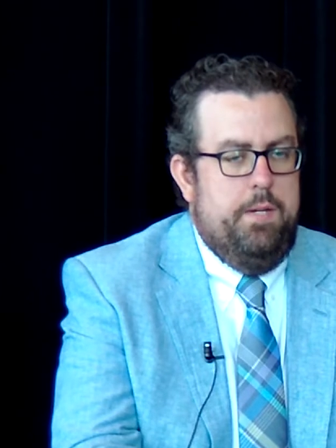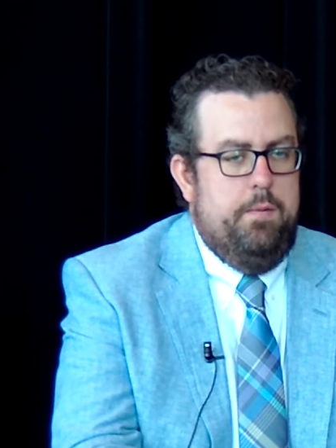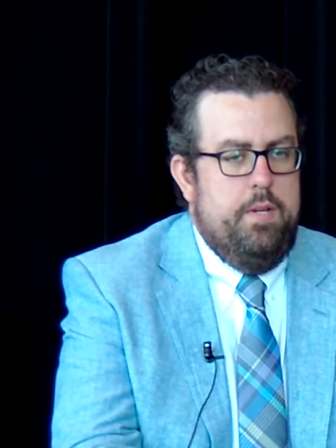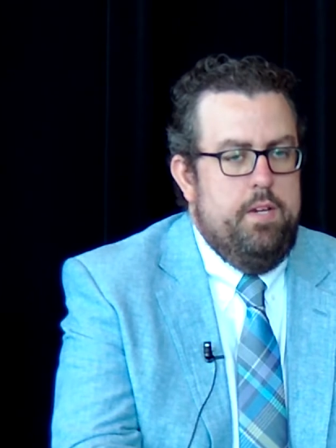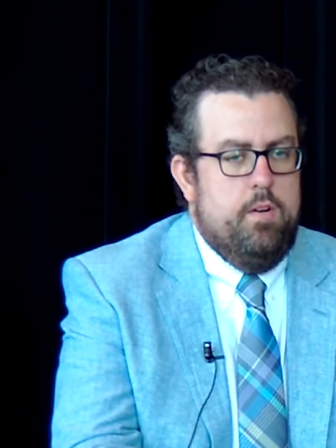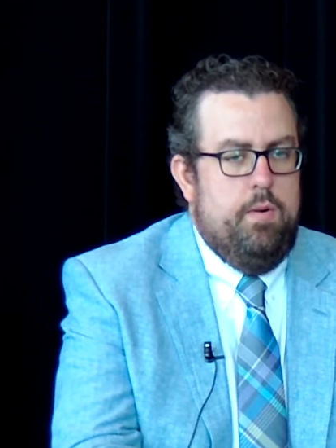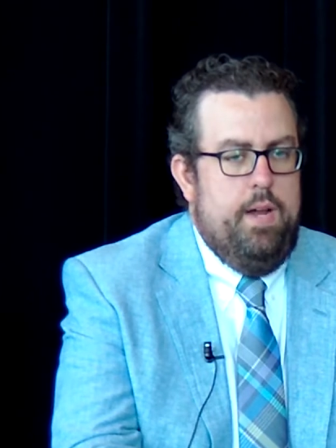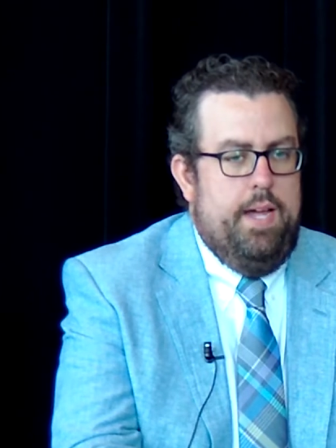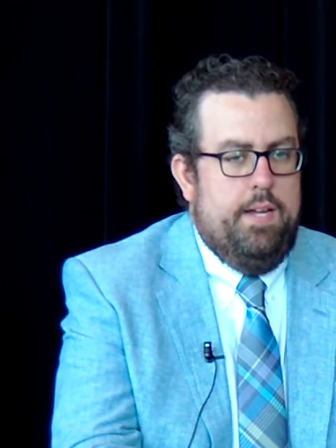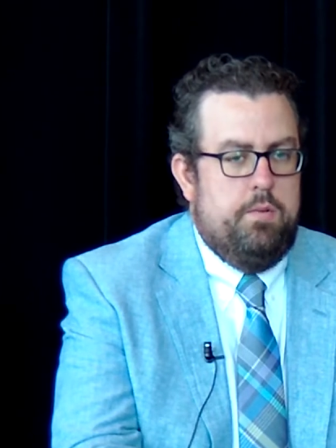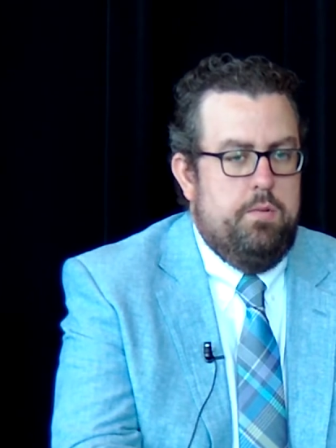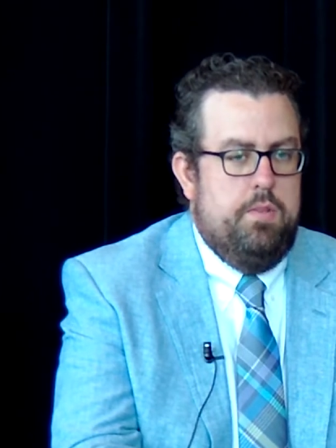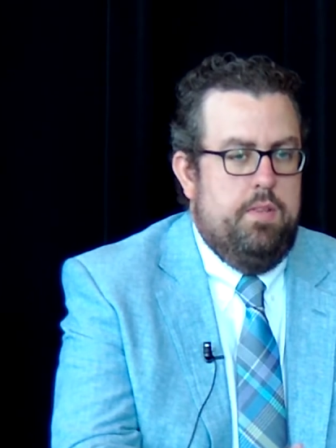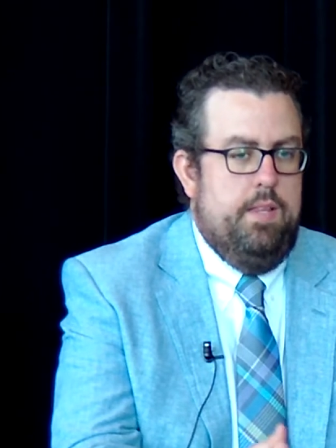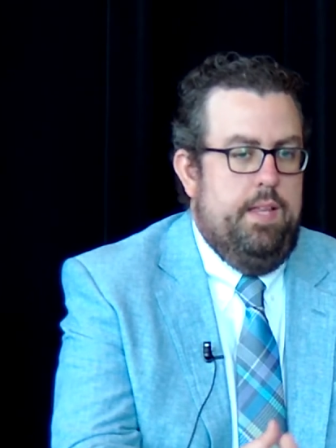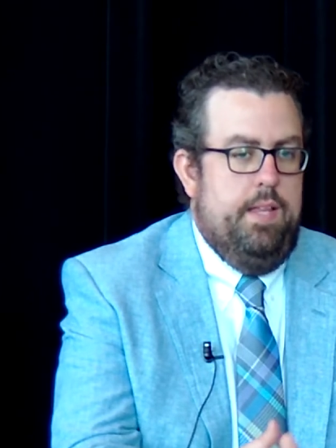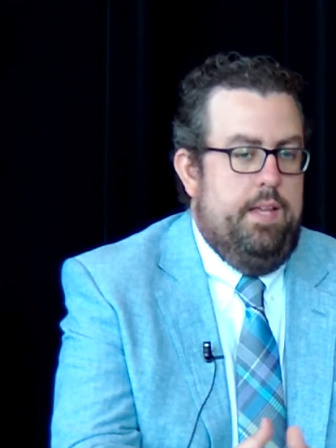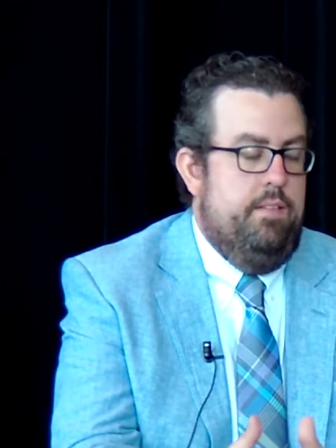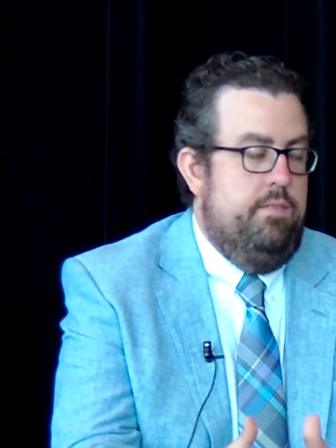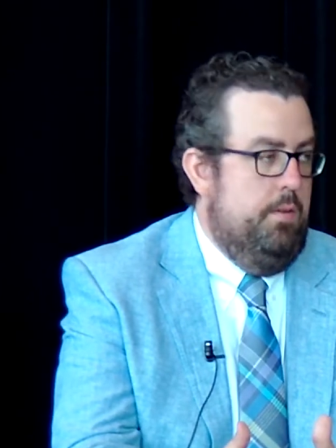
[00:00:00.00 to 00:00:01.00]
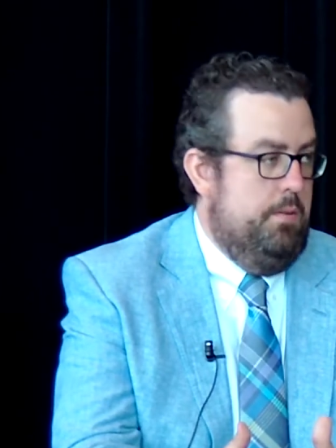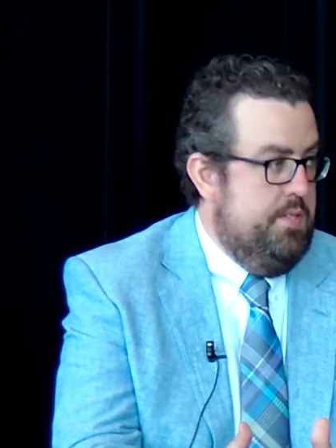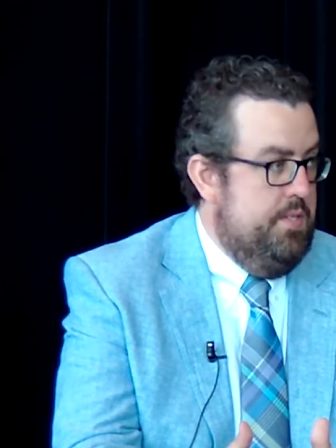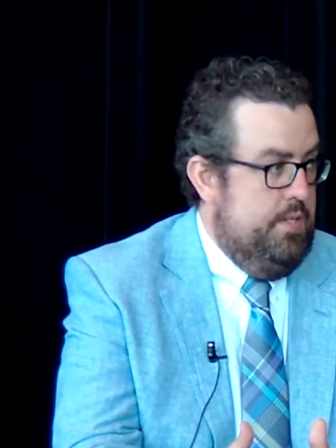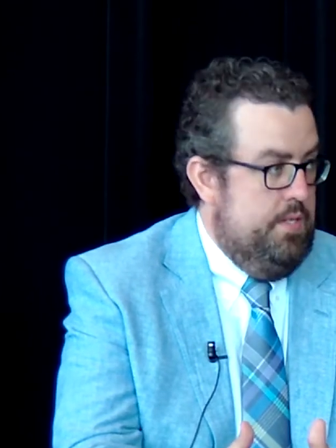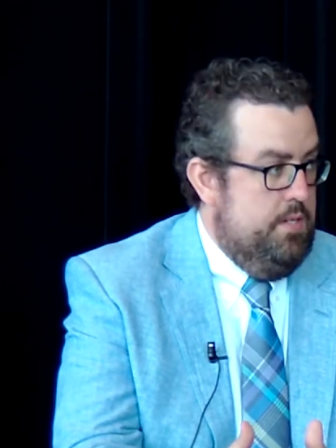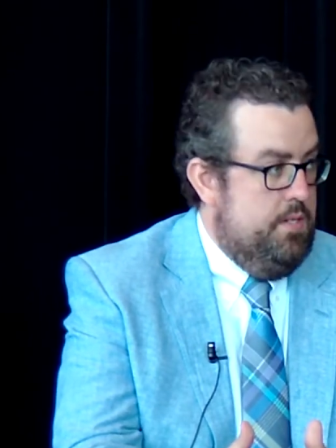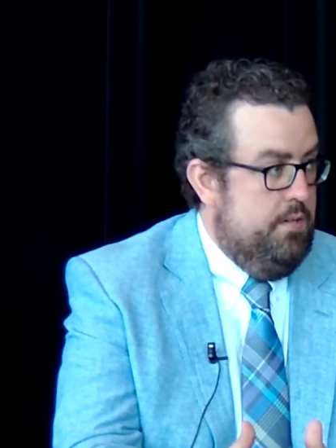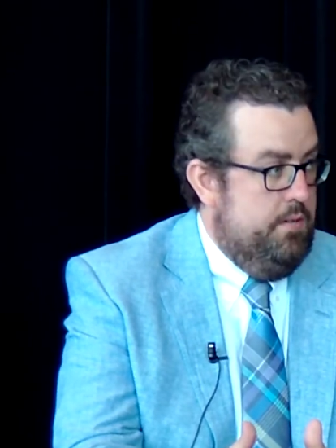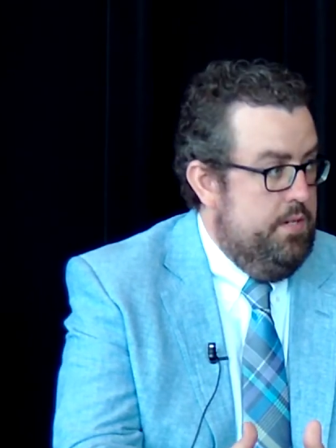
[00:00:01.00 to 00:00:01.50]
interact with a lot of folks
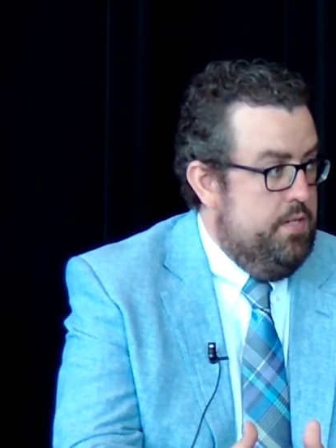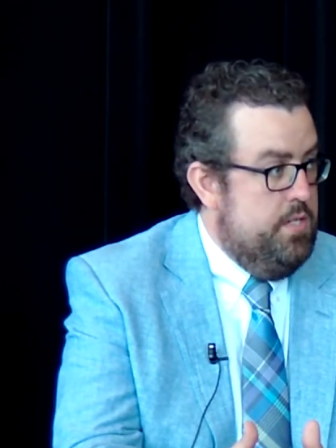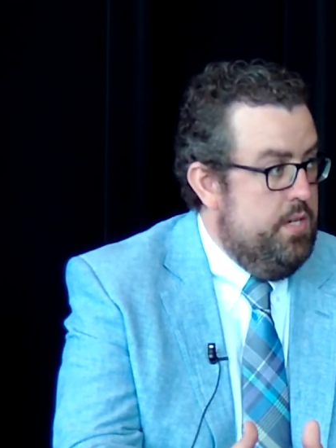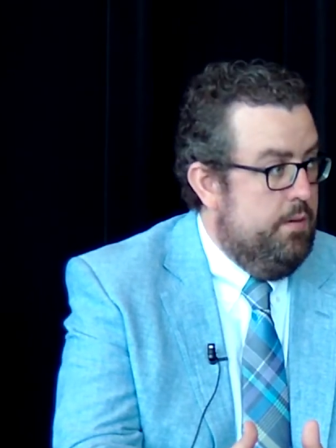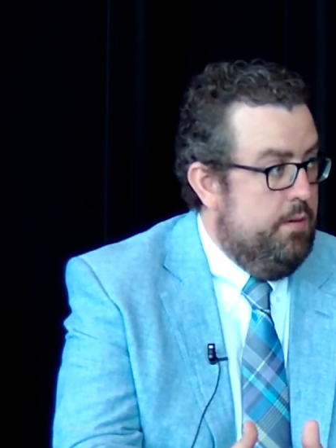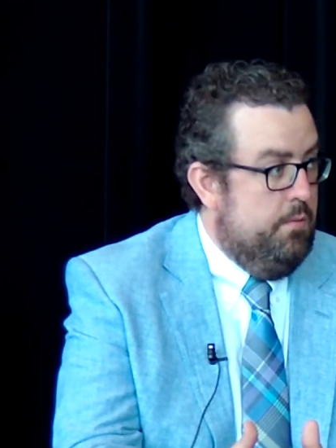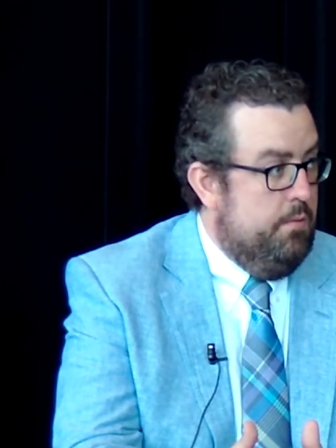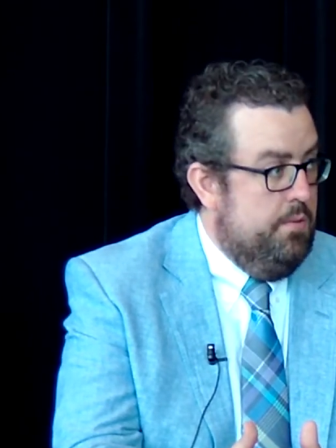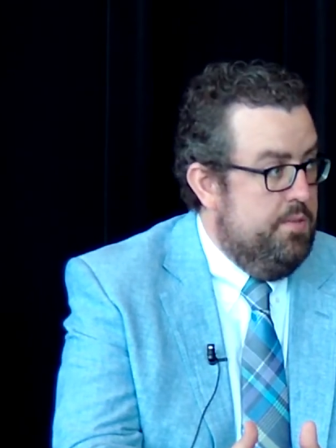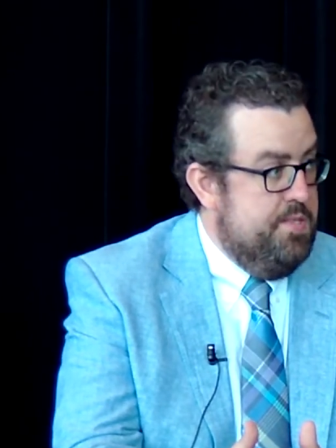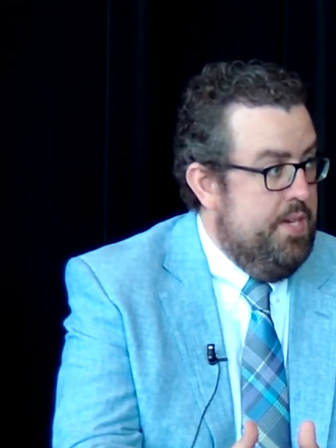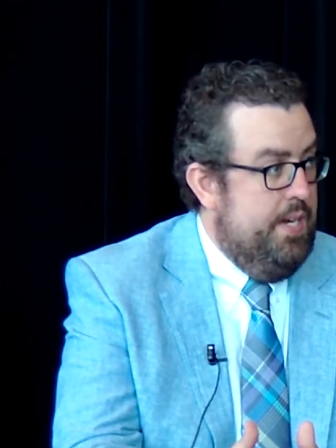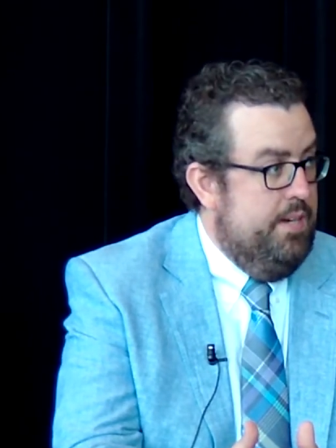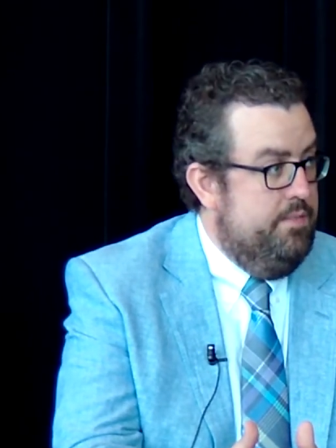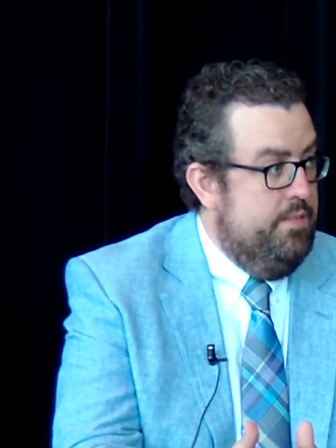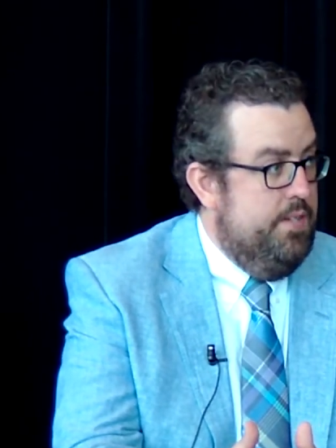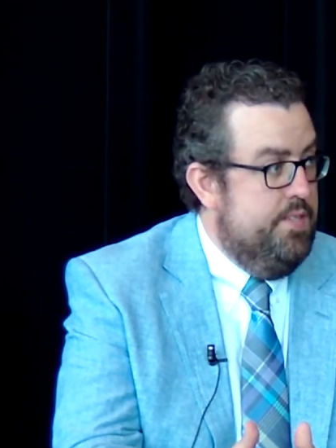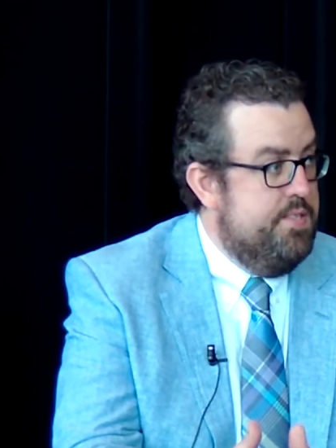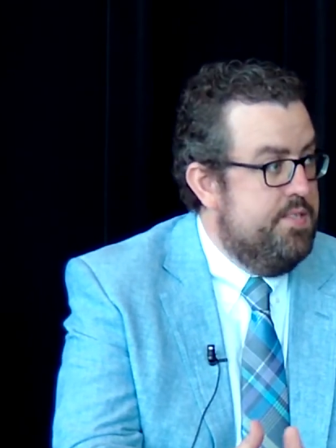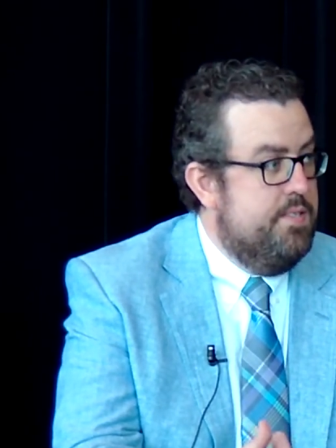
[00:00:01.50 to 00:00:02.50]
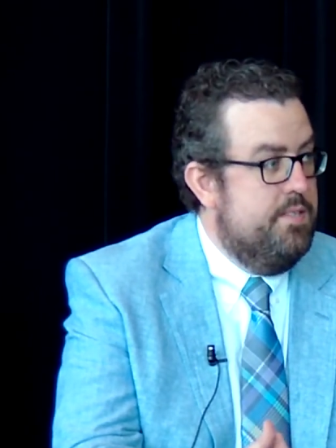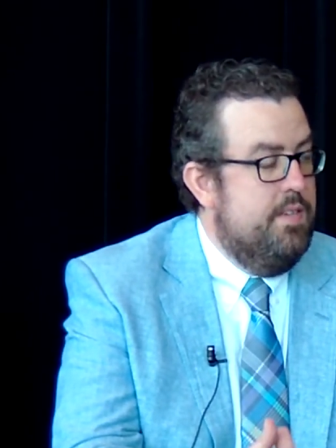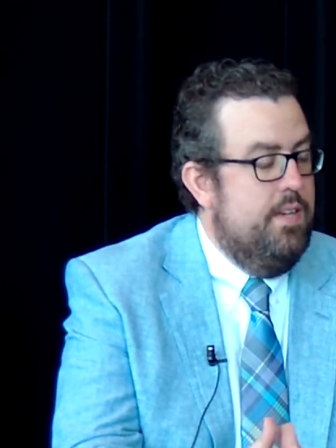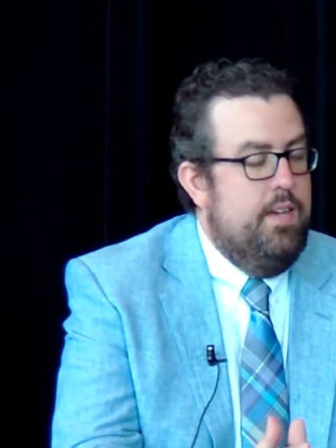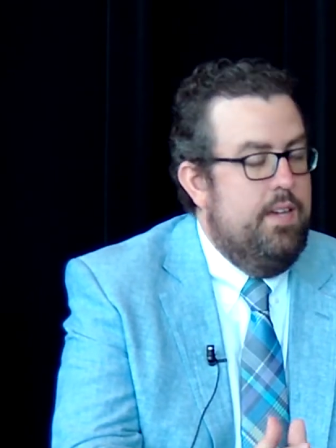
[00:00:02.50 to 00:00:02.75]
at the attorney general's office.